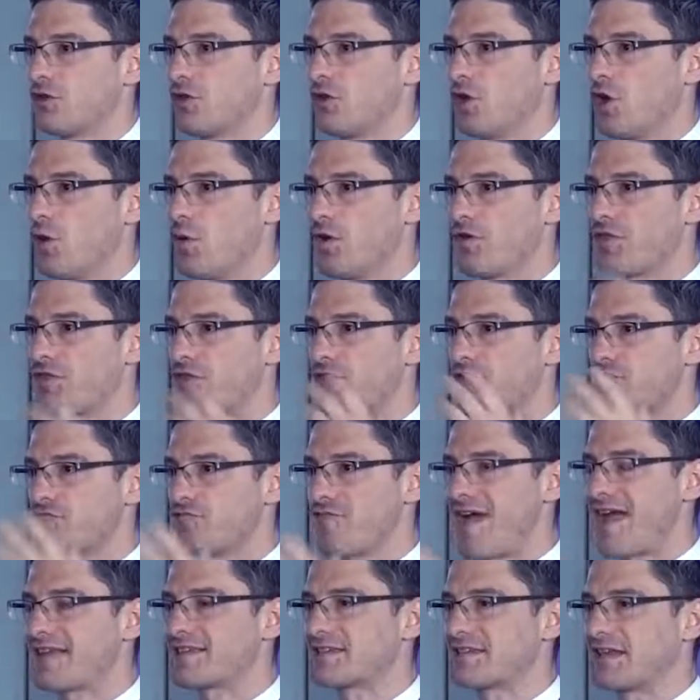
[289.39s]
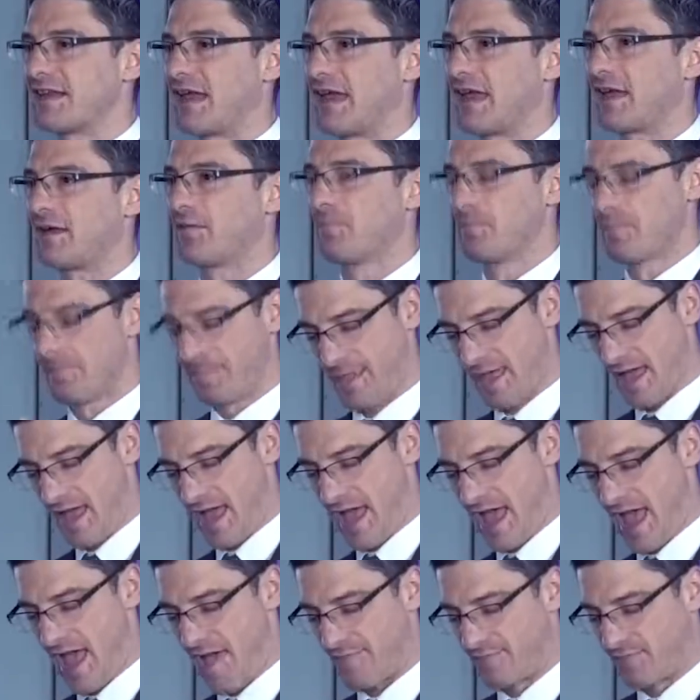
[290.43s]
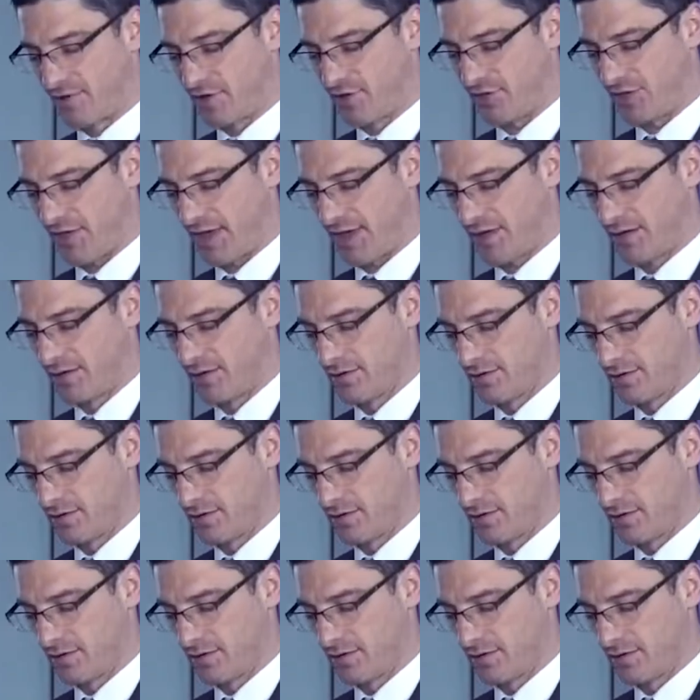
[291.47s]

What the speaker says: who are threatening everything